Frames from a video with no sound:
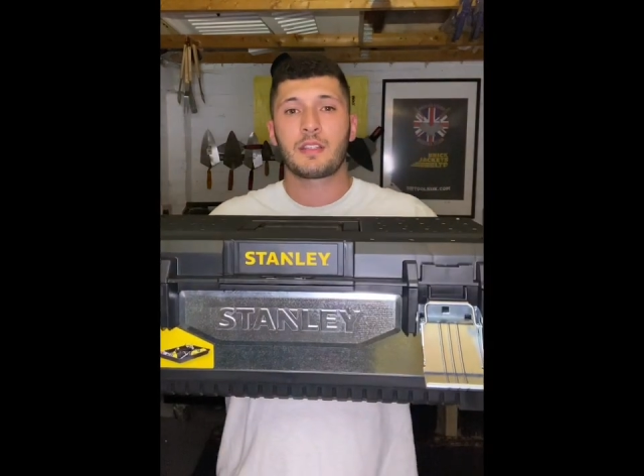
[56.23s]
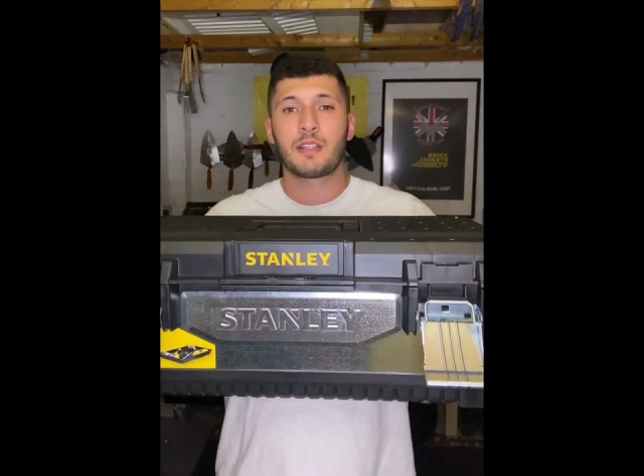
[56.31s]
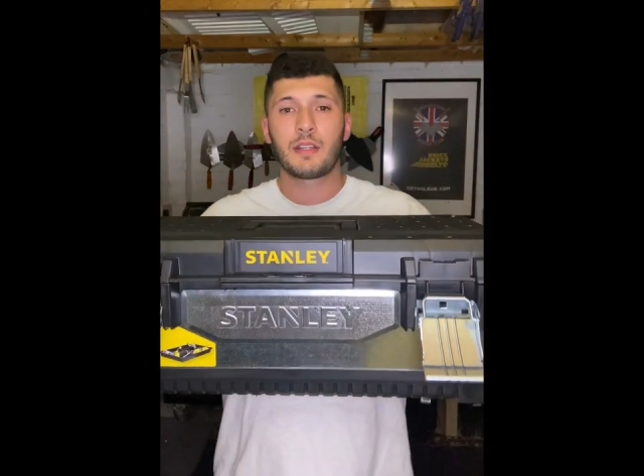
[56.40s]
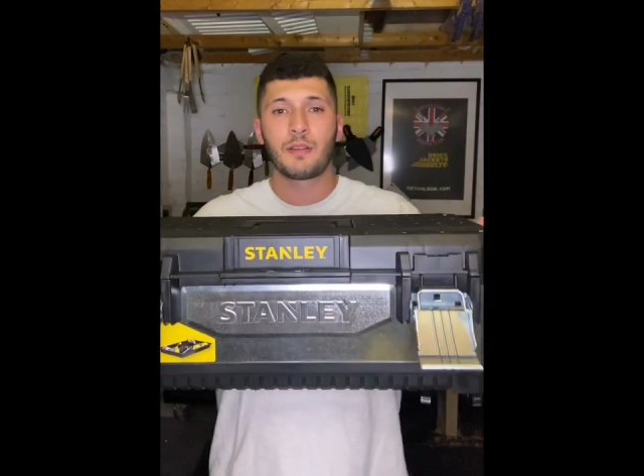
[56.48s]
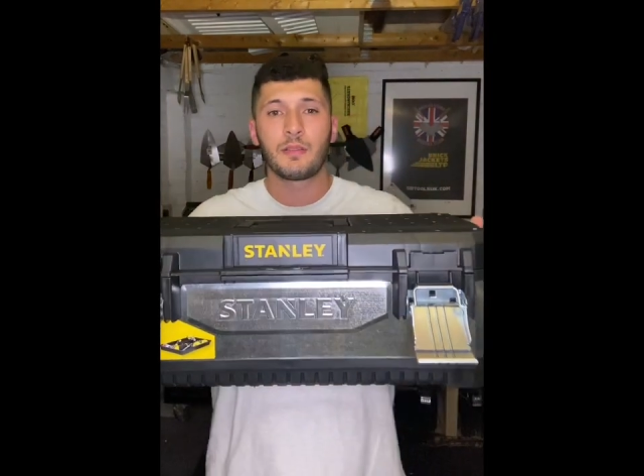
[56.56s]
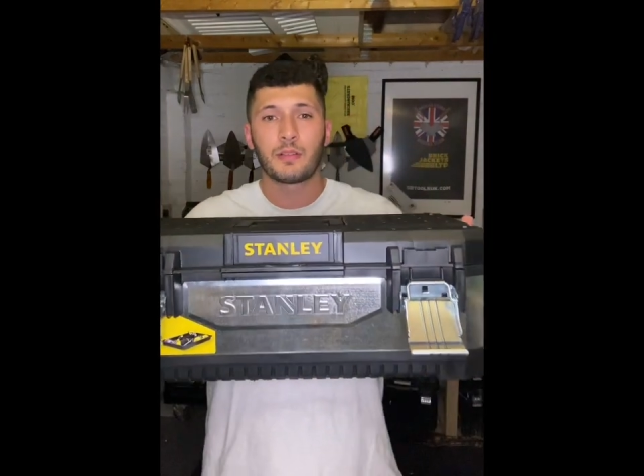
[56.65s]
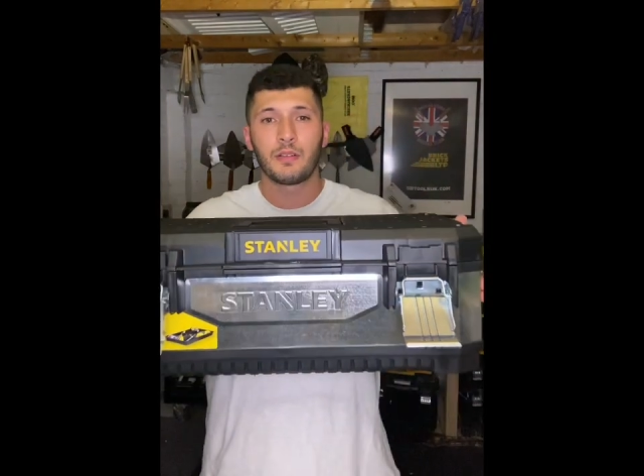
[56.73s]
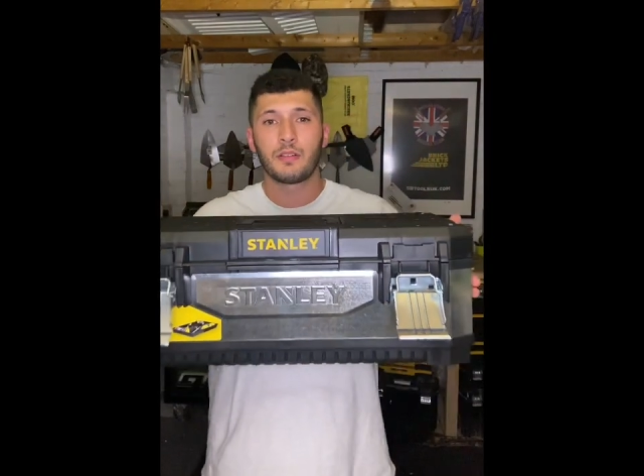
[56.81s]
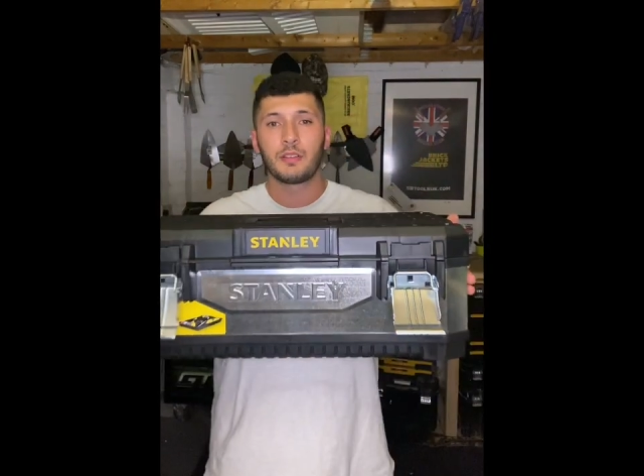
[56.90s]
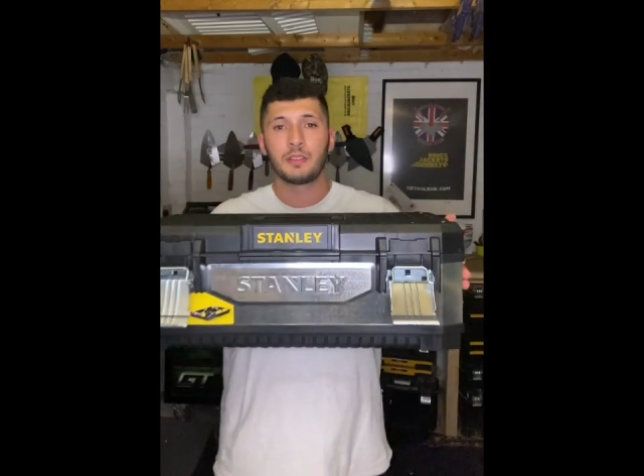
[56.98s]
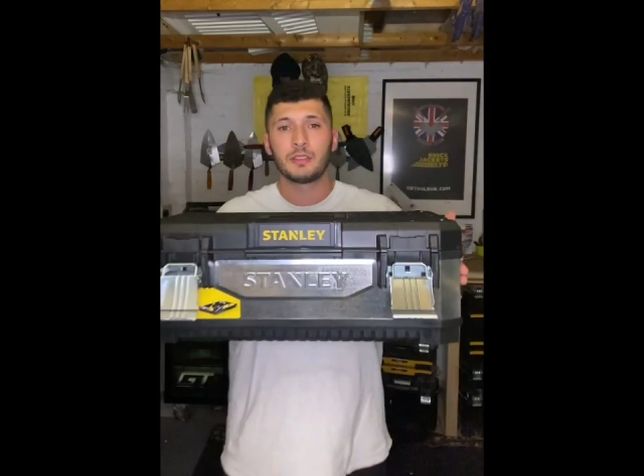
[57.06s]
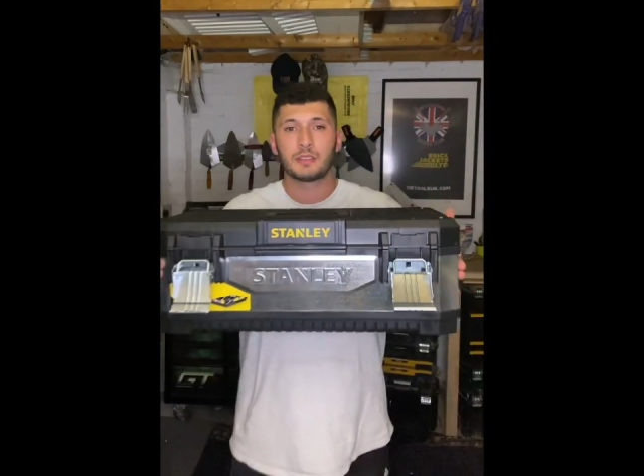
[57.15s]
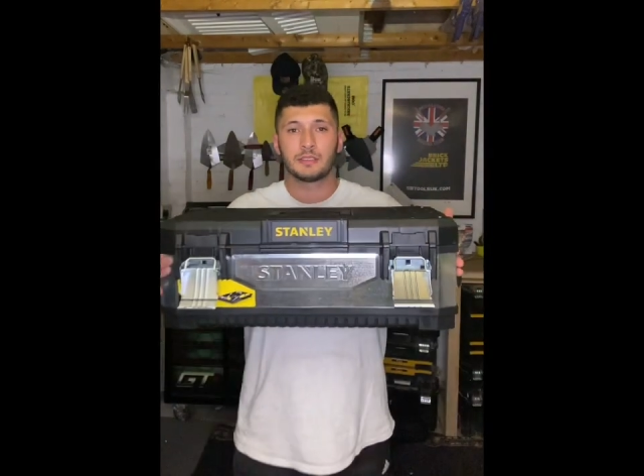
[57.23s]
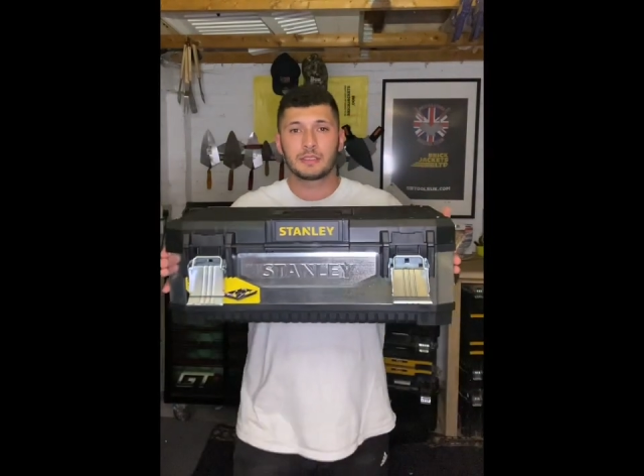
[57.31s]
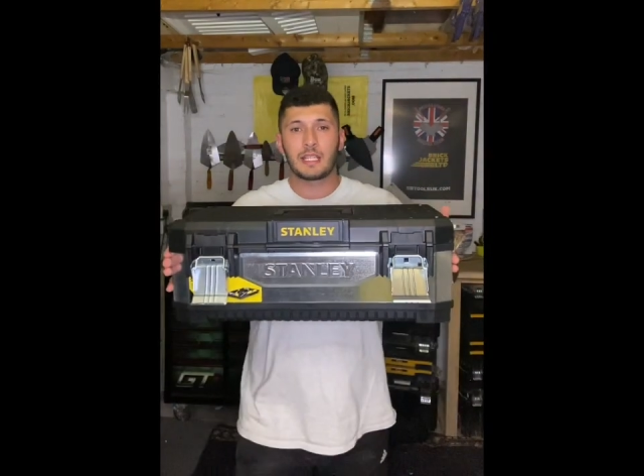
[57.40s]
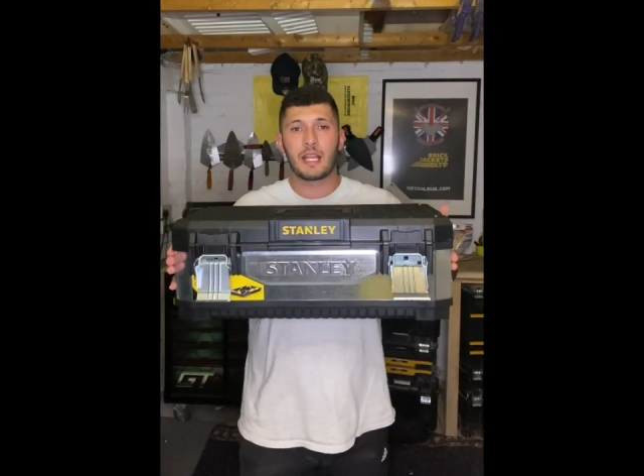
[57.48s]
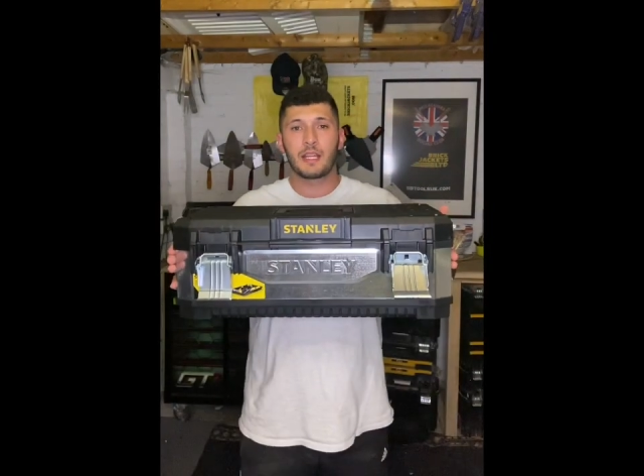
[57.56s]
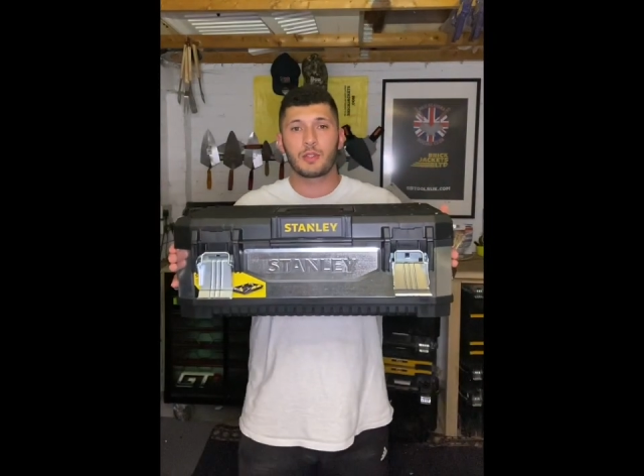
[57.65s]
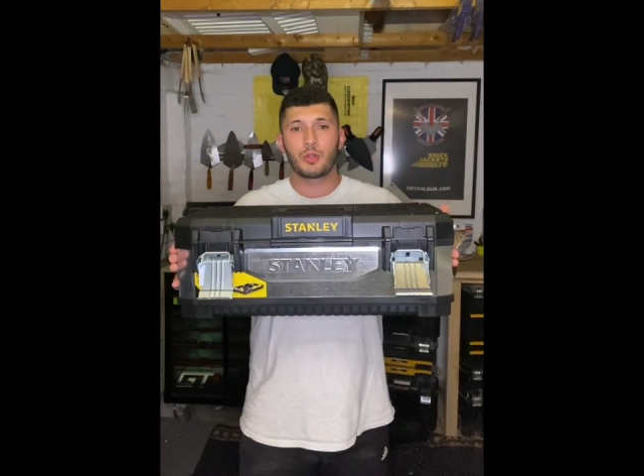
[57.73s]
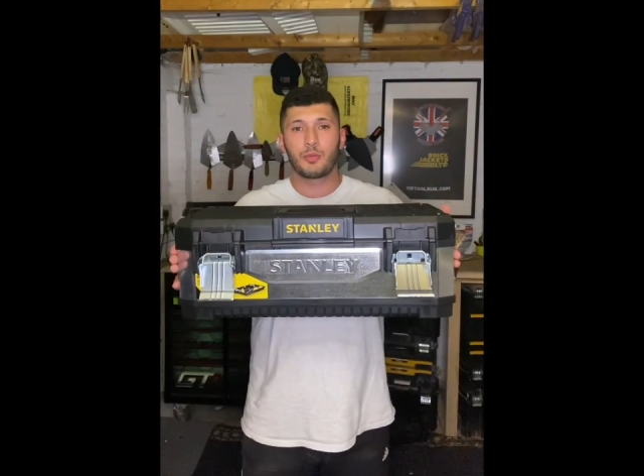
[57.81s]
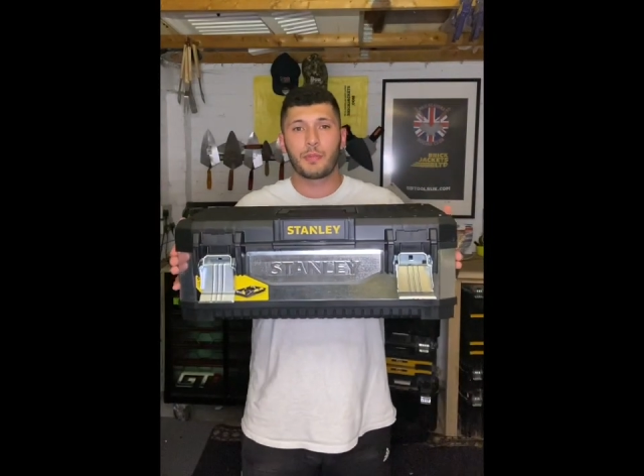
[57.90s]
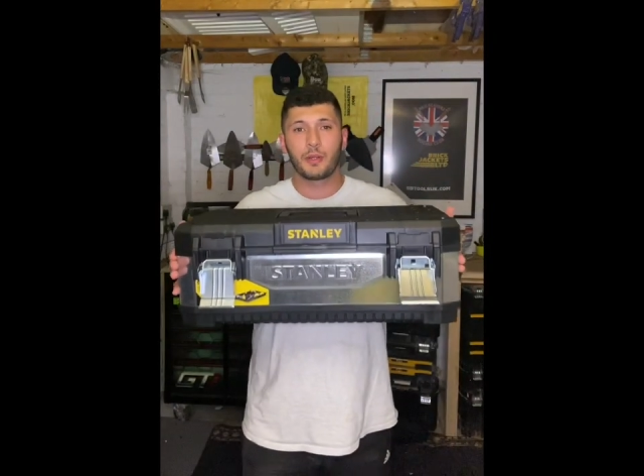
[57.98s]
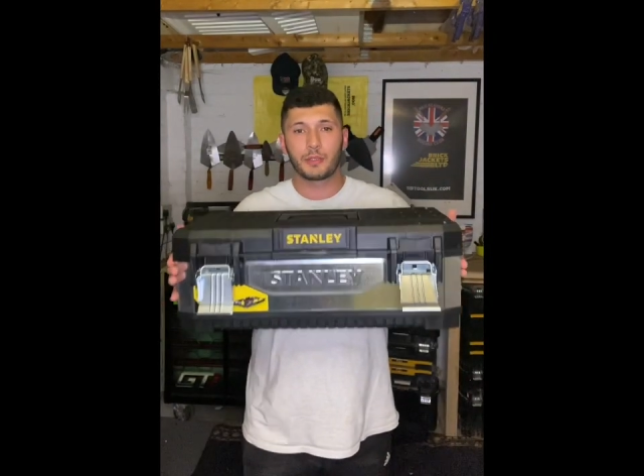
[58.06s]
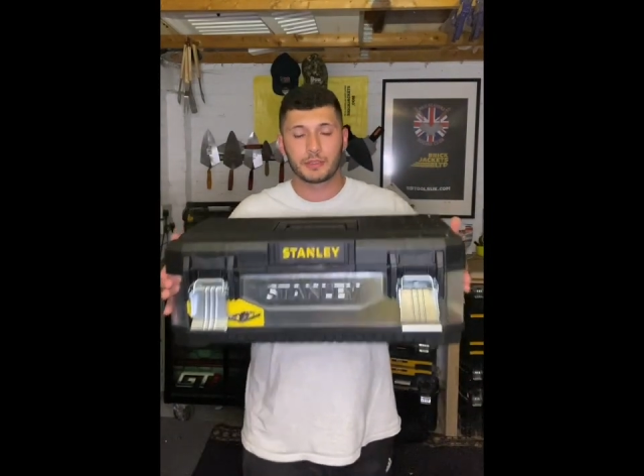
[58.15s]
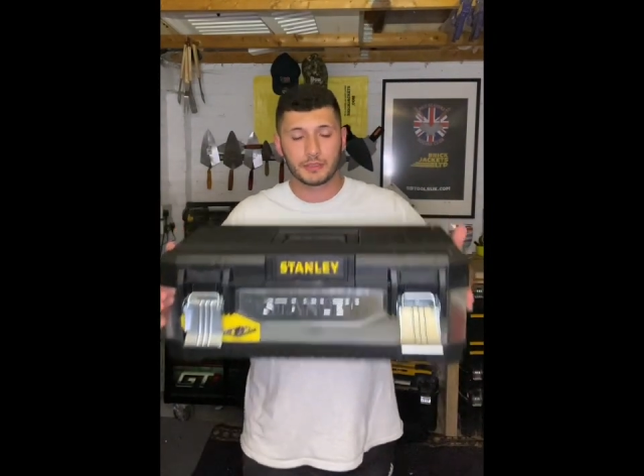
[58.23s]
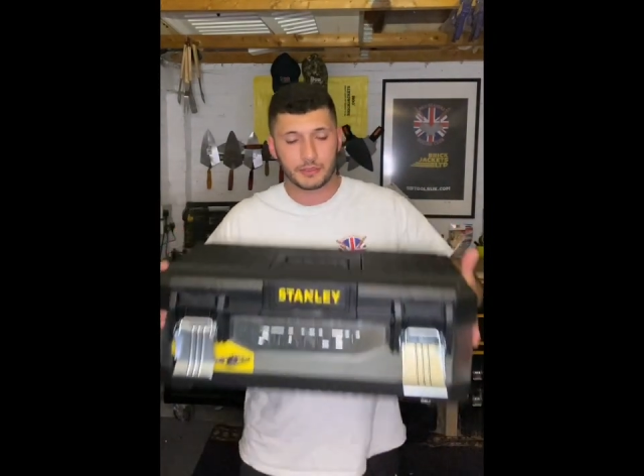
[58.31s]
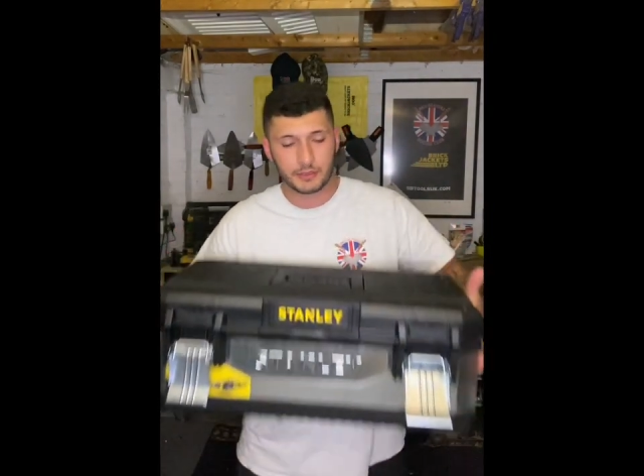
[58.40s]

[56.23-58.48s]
steel Stanley toolbox.